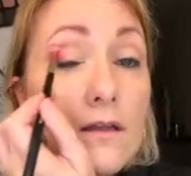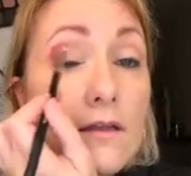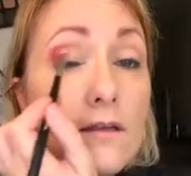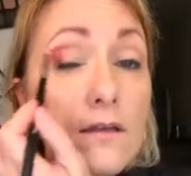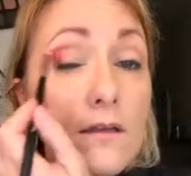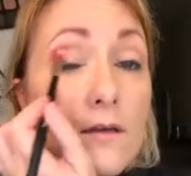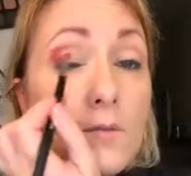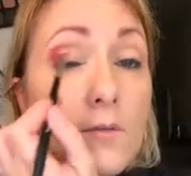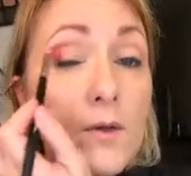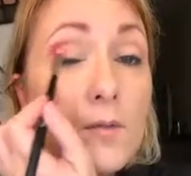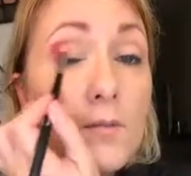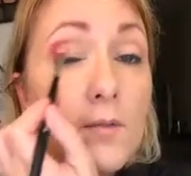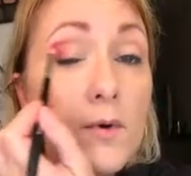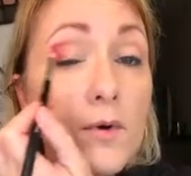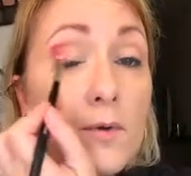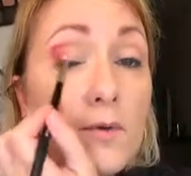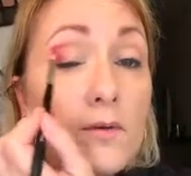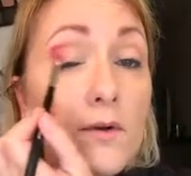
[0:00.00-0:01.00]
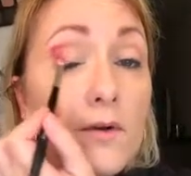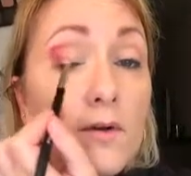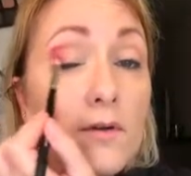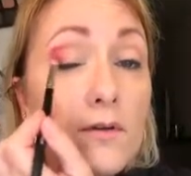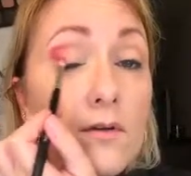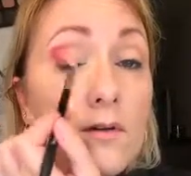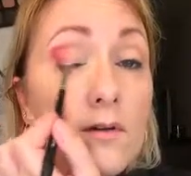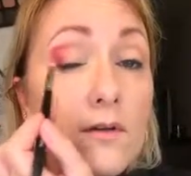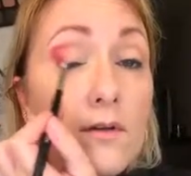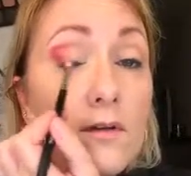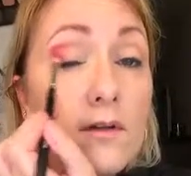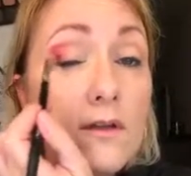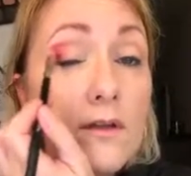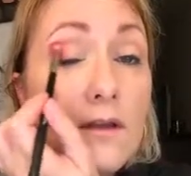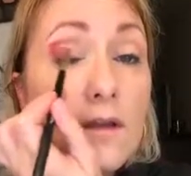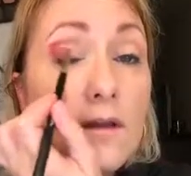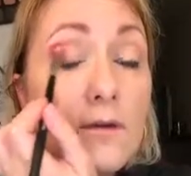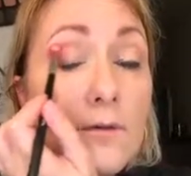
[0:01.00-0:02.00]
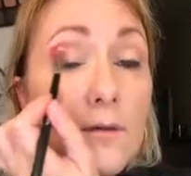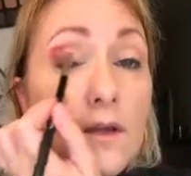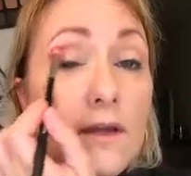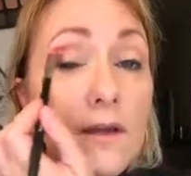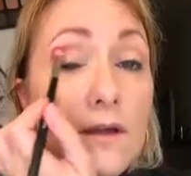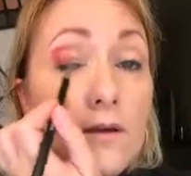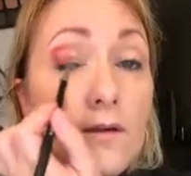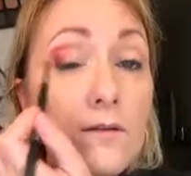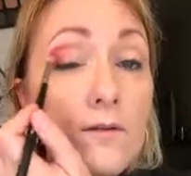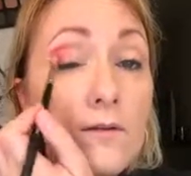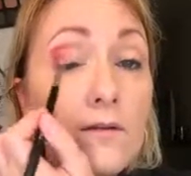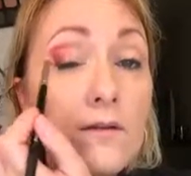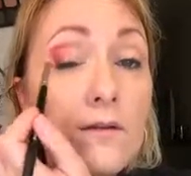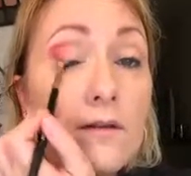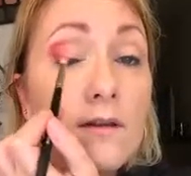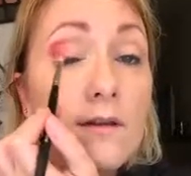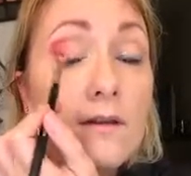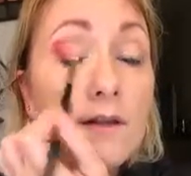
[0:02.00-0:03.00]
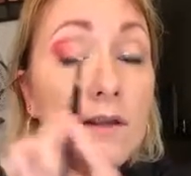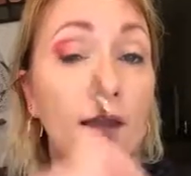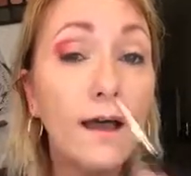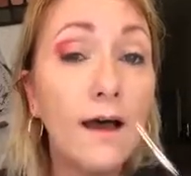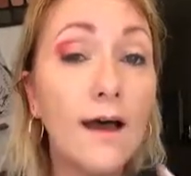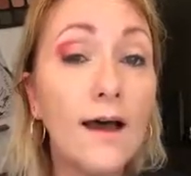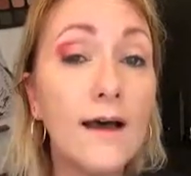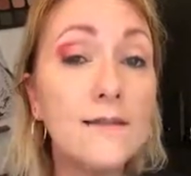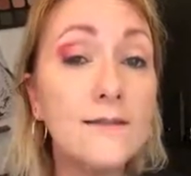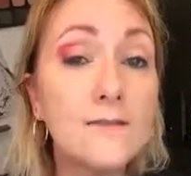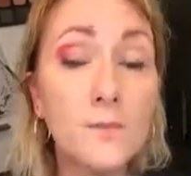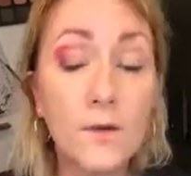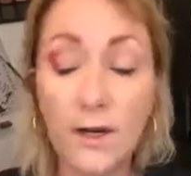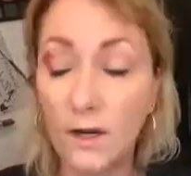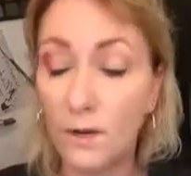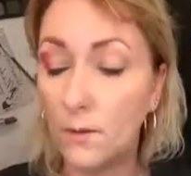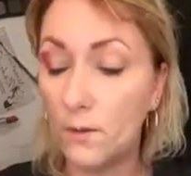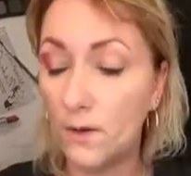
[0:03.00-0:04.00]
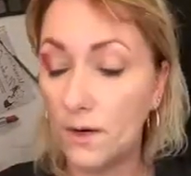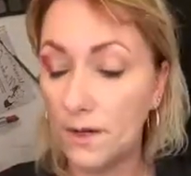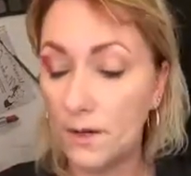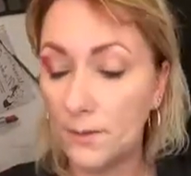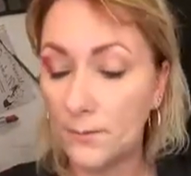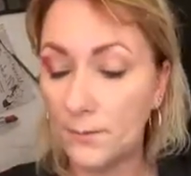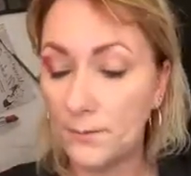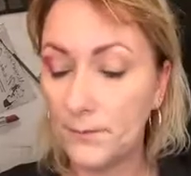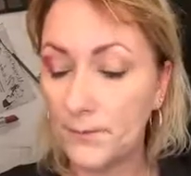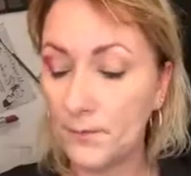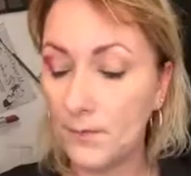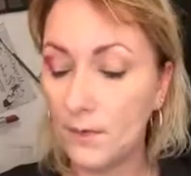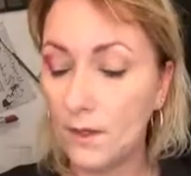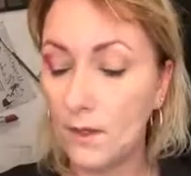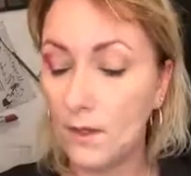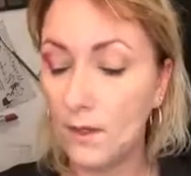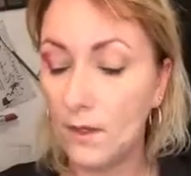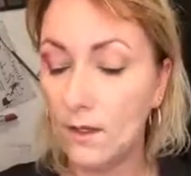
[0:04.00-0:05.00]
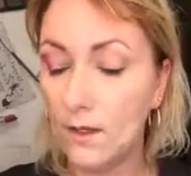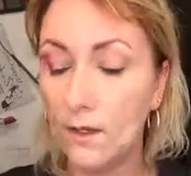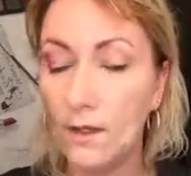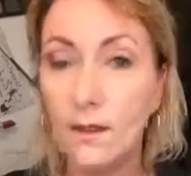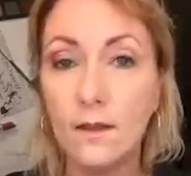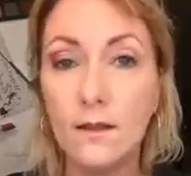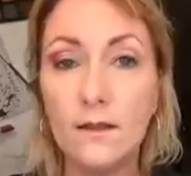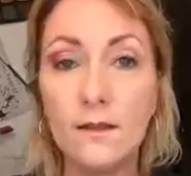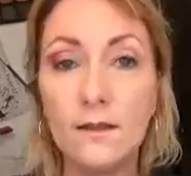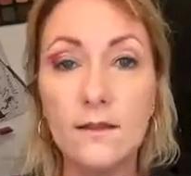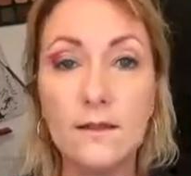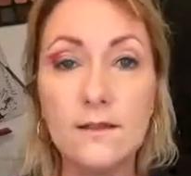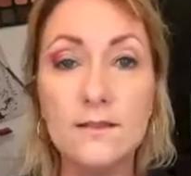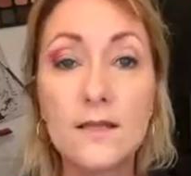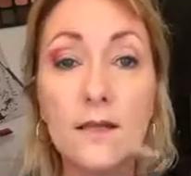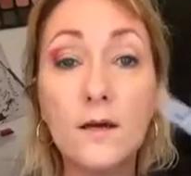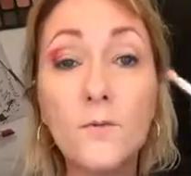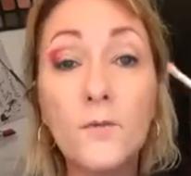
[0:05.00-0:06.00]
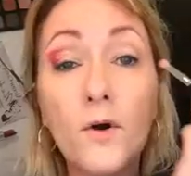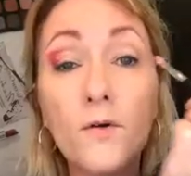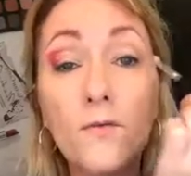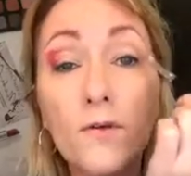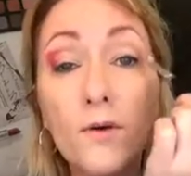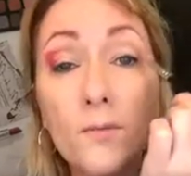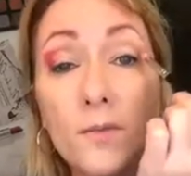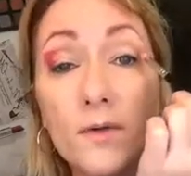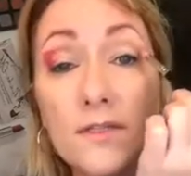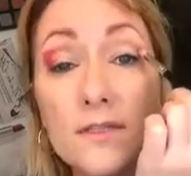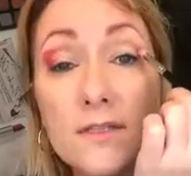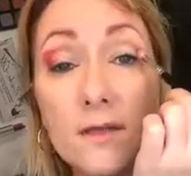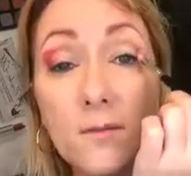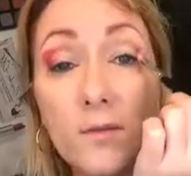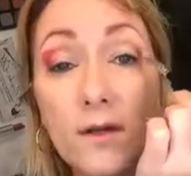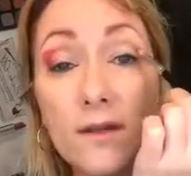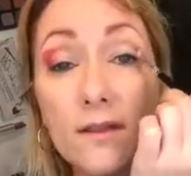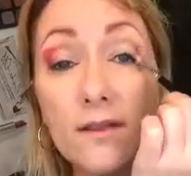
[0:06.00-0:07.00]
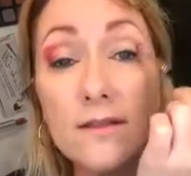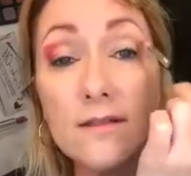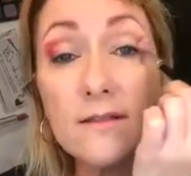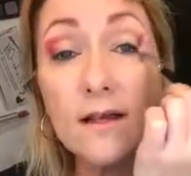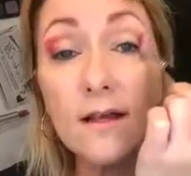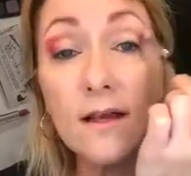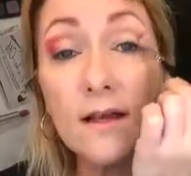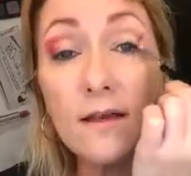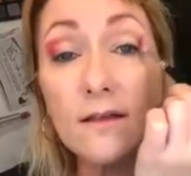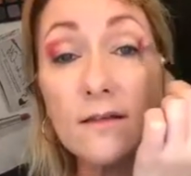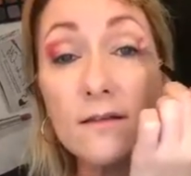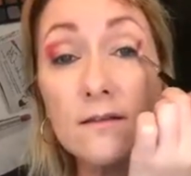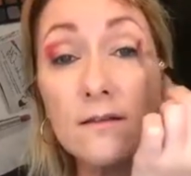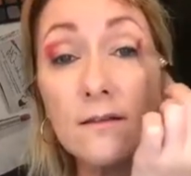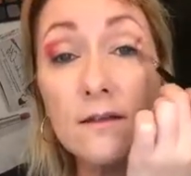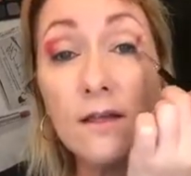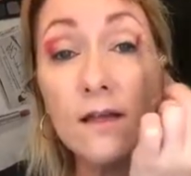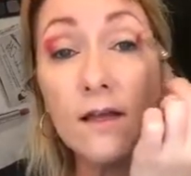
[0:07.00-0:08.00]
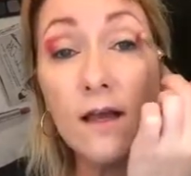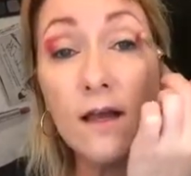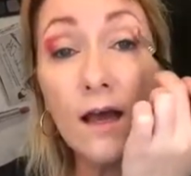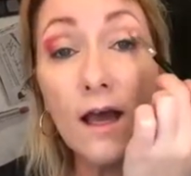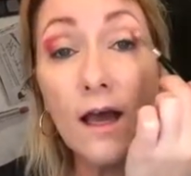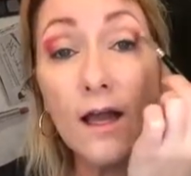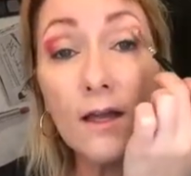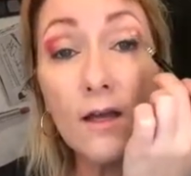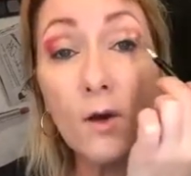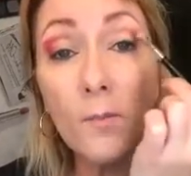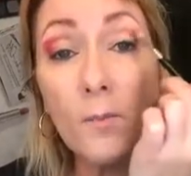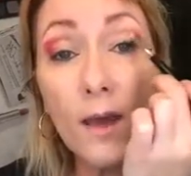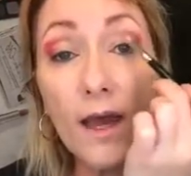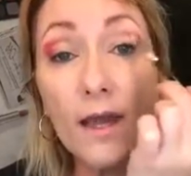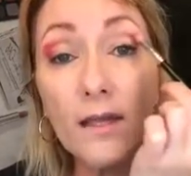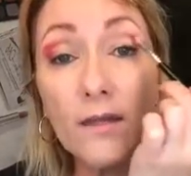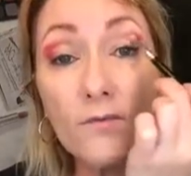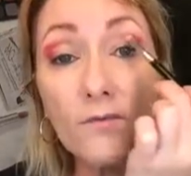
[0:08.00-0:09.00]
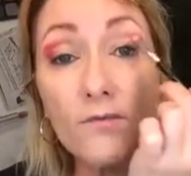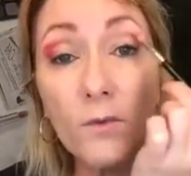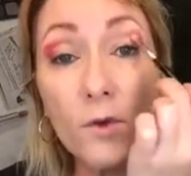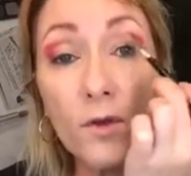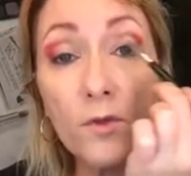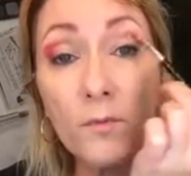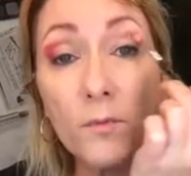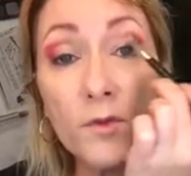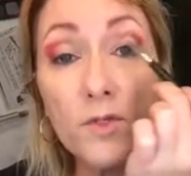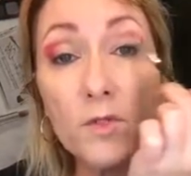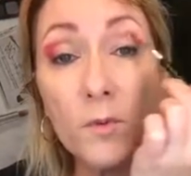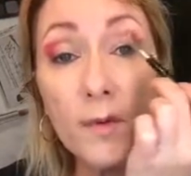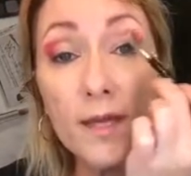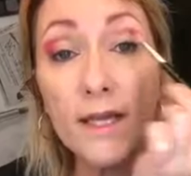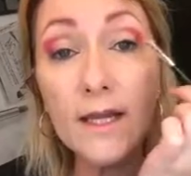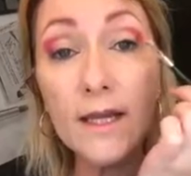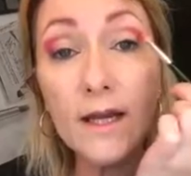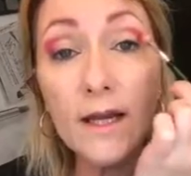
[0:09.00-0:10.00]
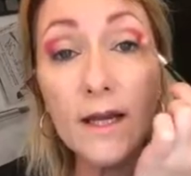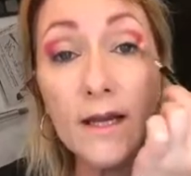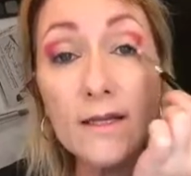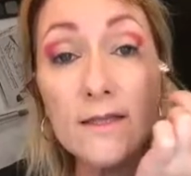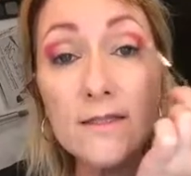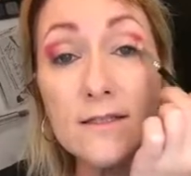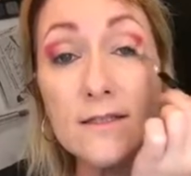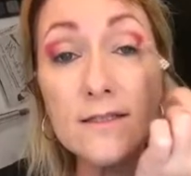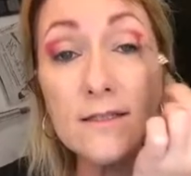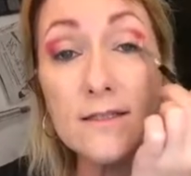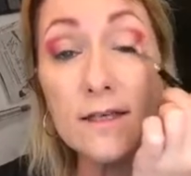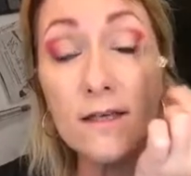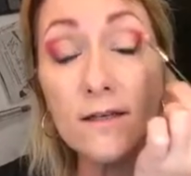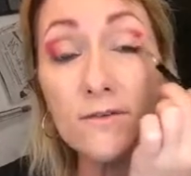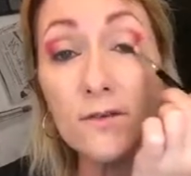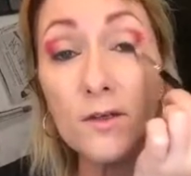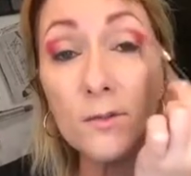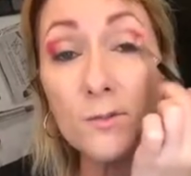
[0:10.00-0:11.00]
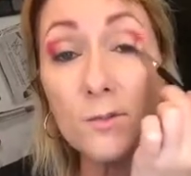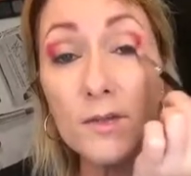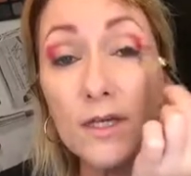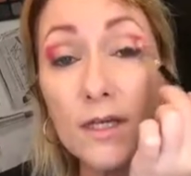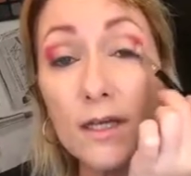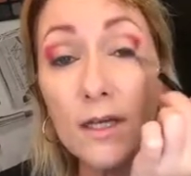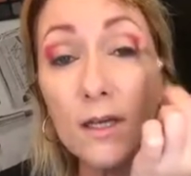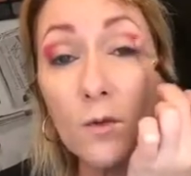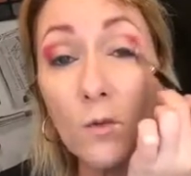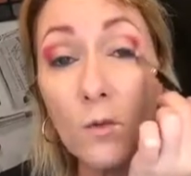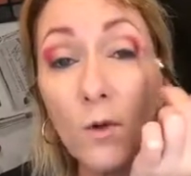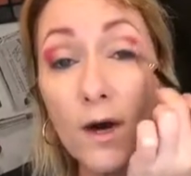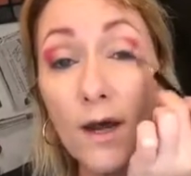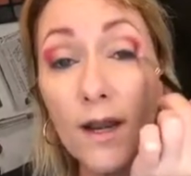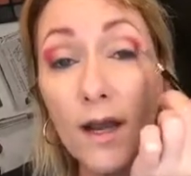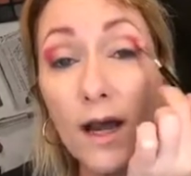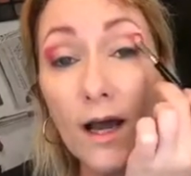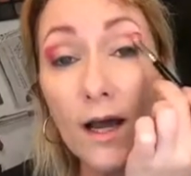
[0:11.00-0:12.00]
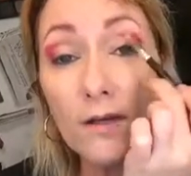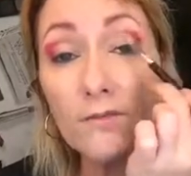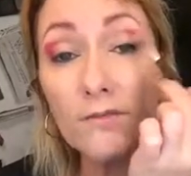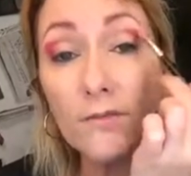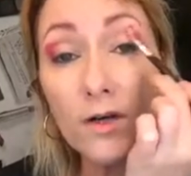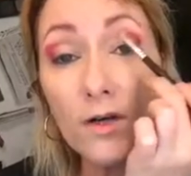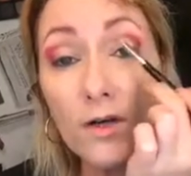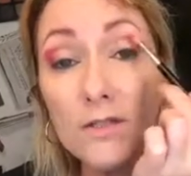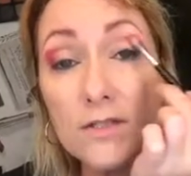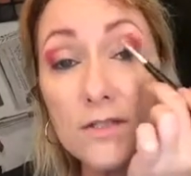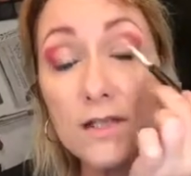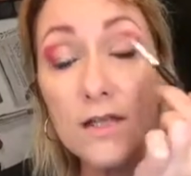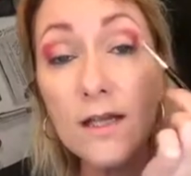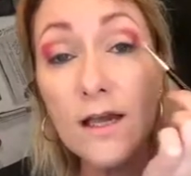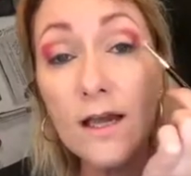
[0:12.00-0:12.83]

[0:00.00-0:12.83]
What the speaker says: A little bit bolder. There we go. That's where I want it. Let's come over and put some on this eye. I go back and forth between eyes instead of completing one eye first.